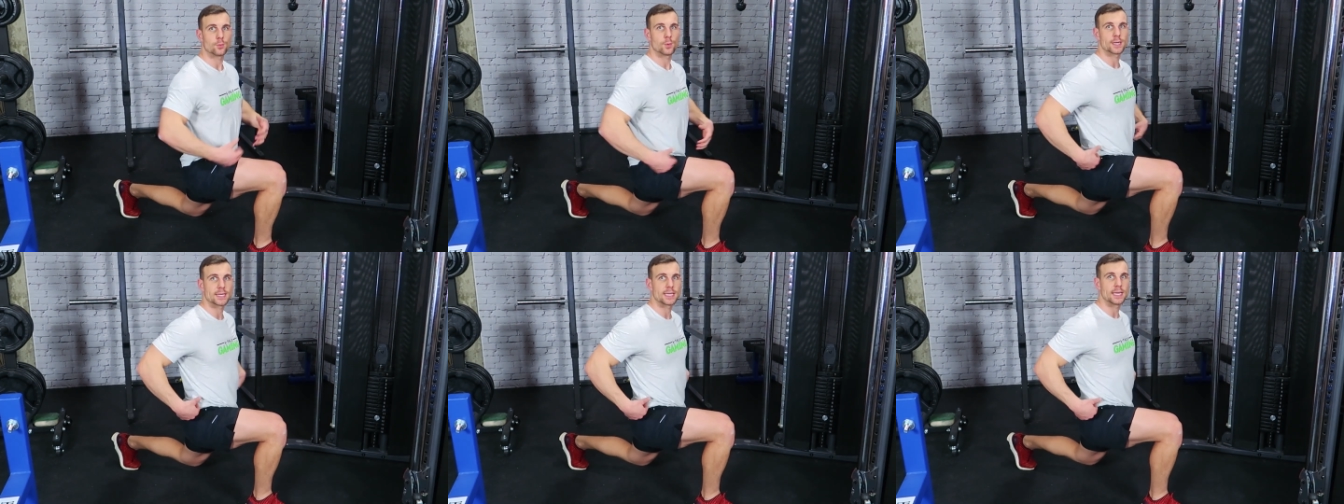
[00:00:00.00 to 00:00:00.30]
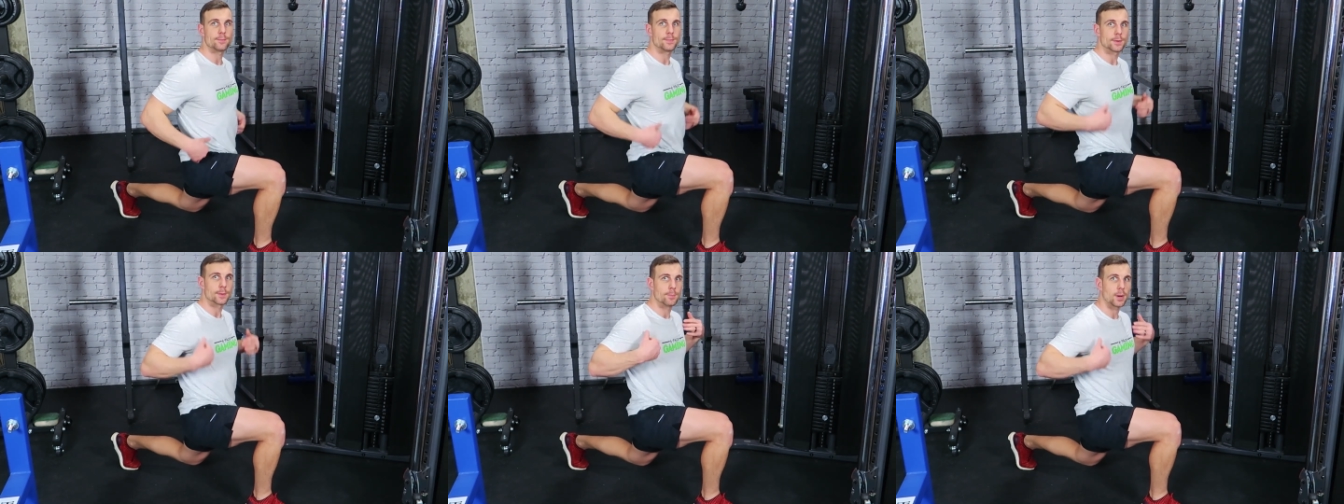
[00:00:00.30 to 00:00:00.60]
You wanna
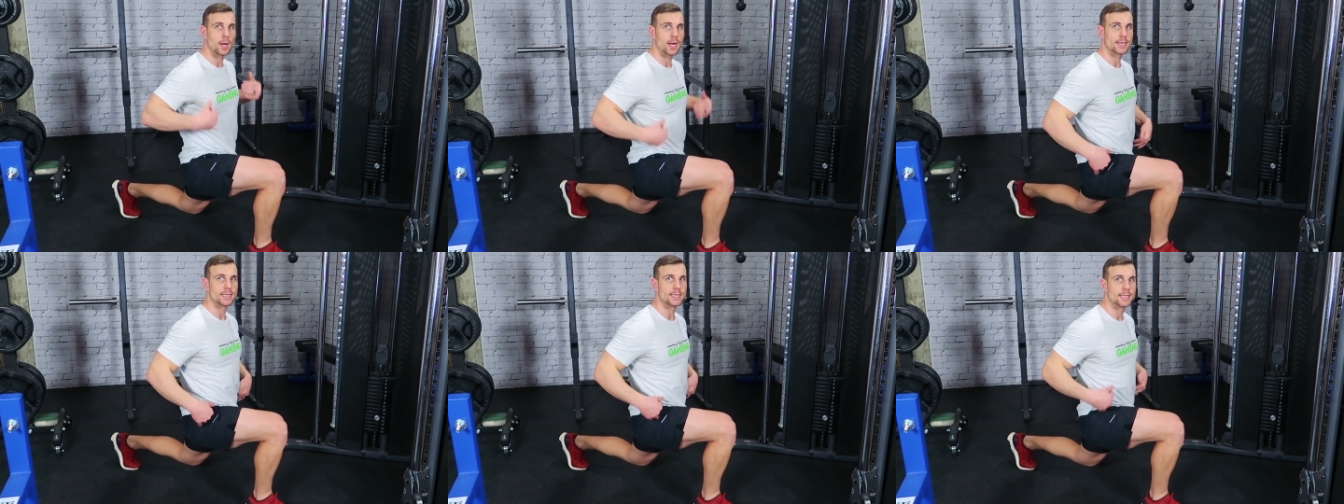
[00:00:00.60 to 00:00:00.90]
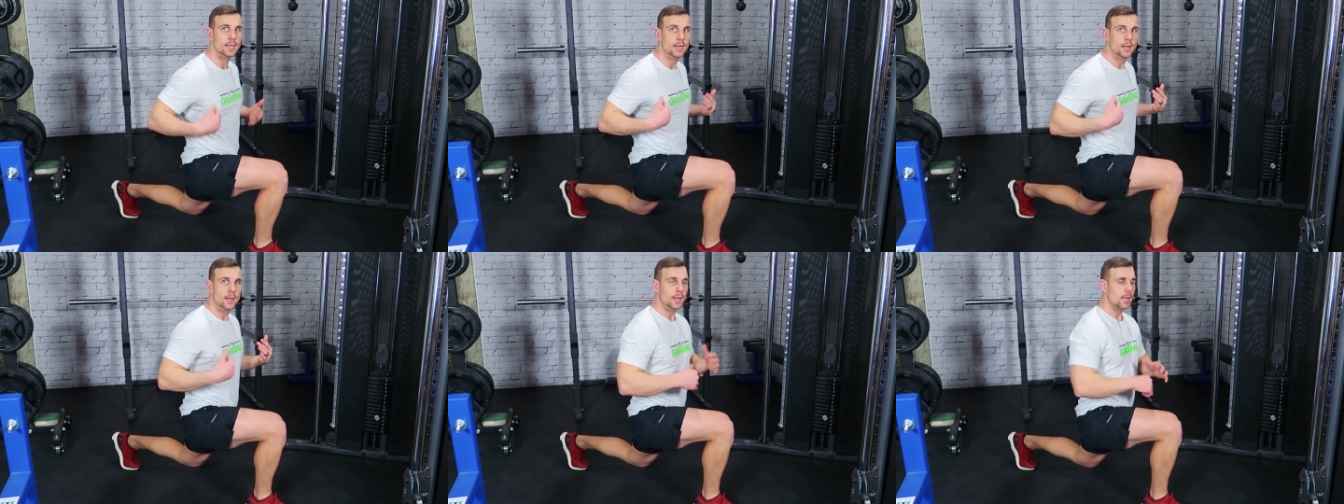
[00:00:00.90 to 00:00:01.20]
keep your
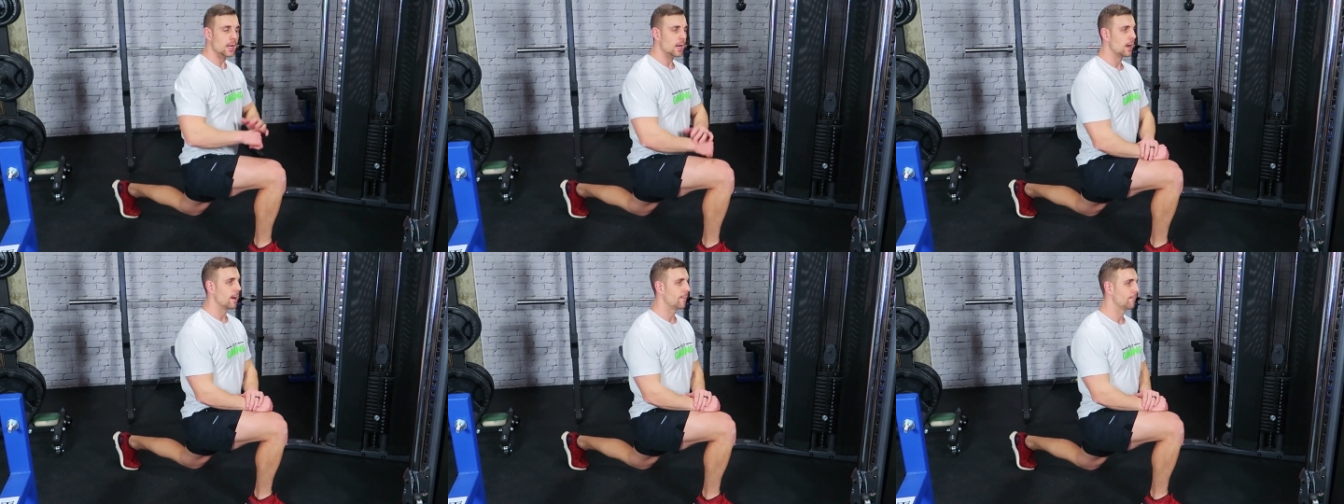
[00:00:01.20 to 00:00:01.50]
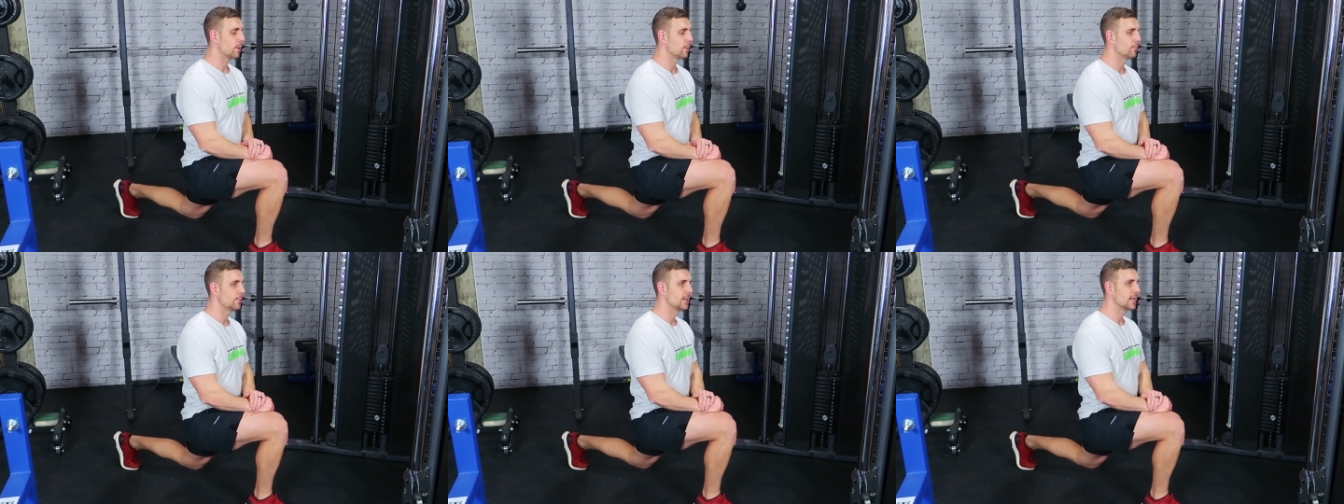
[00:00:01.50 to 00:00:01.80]
body
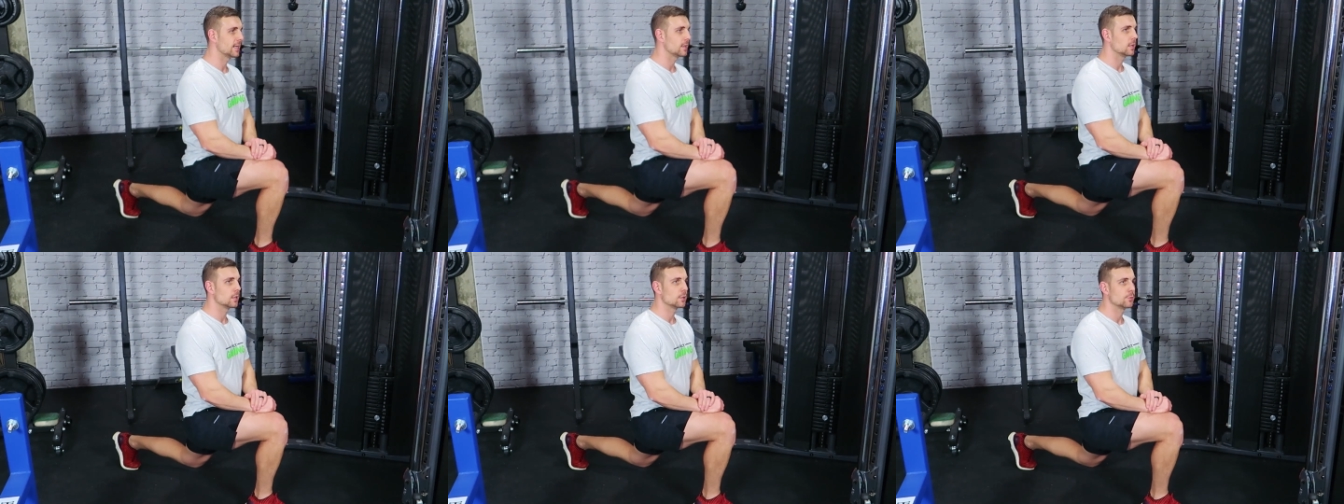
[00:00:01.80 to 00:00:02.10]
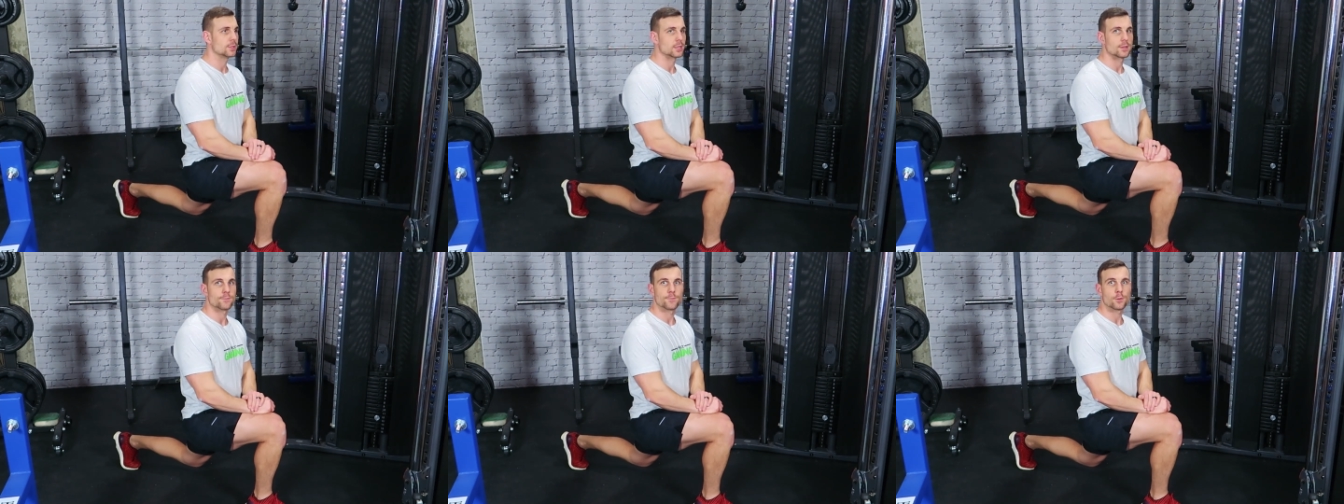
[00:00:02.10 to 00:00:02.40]

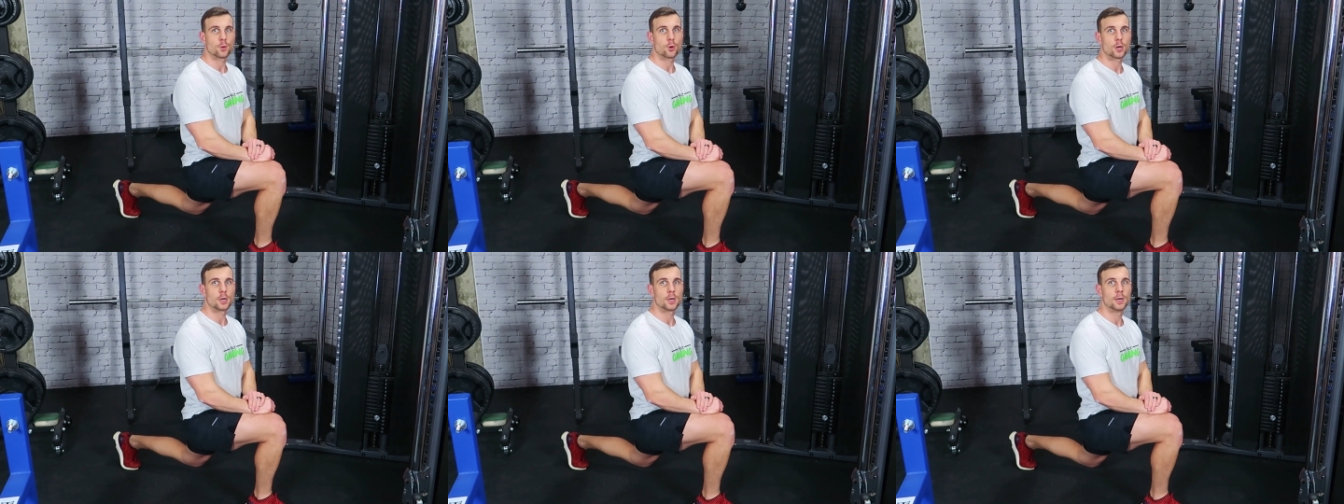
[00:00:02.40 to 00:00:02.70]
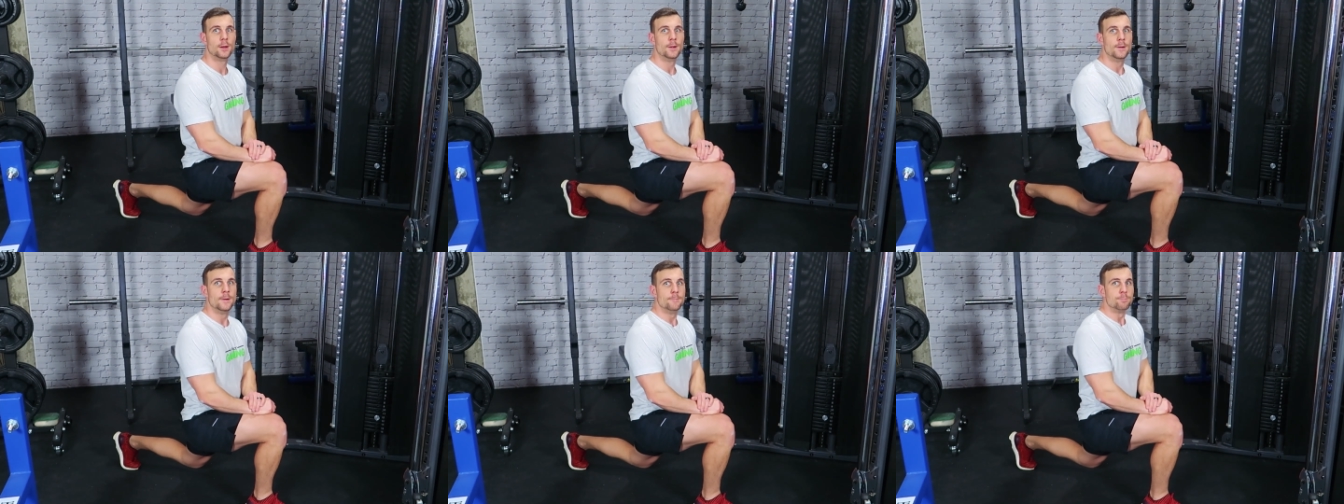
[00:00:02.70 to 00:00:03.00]
perpendicular with the
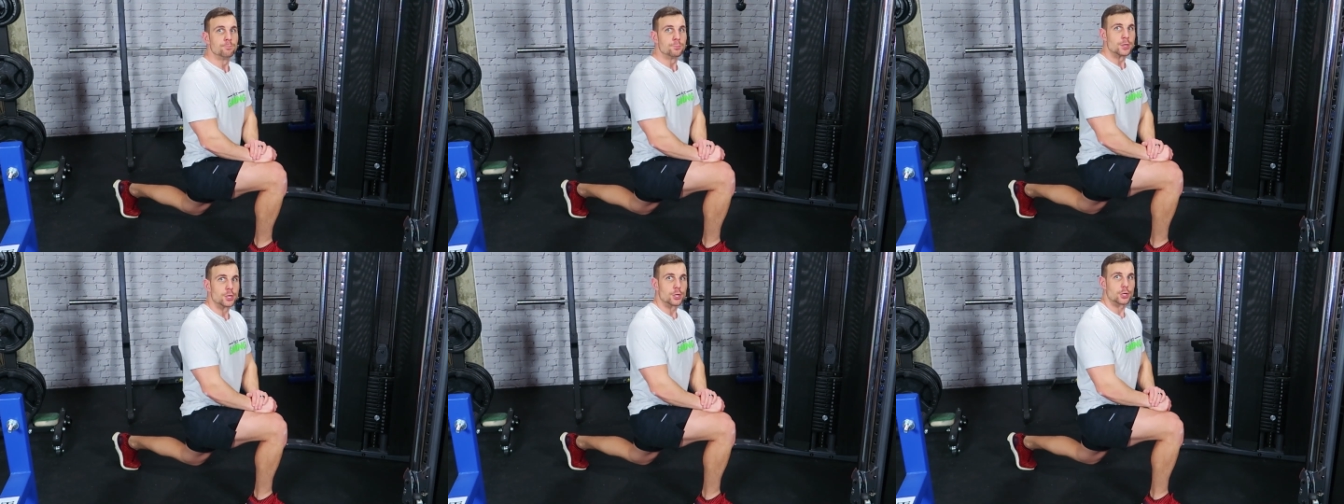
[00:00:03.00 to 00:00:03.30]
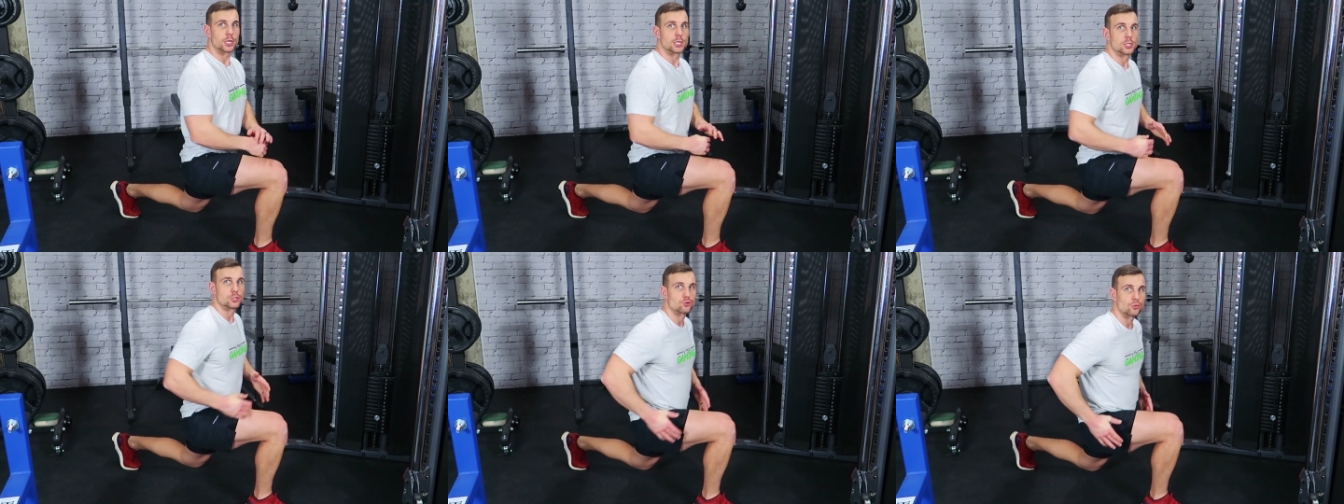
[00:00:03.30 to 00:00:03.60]
floor.
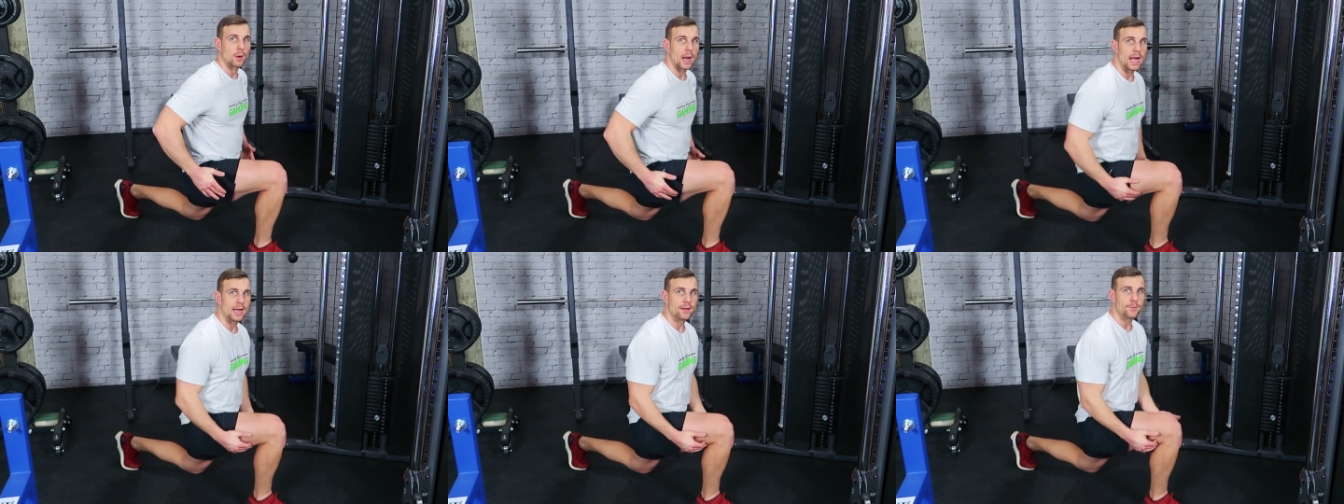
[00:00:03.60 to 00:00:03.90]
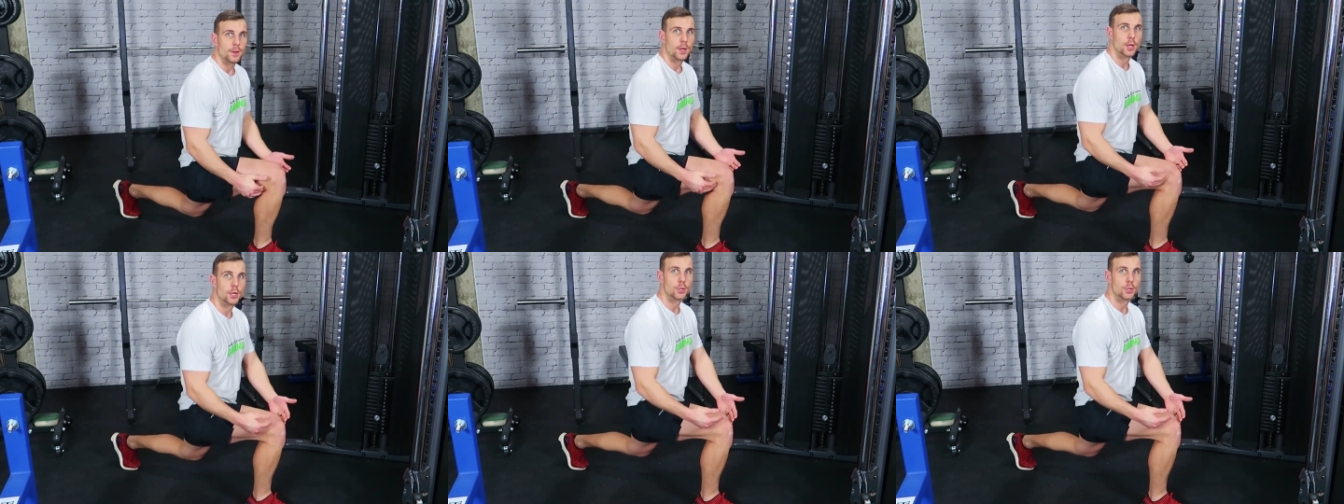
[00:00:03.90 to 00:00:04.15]
You're gonna drive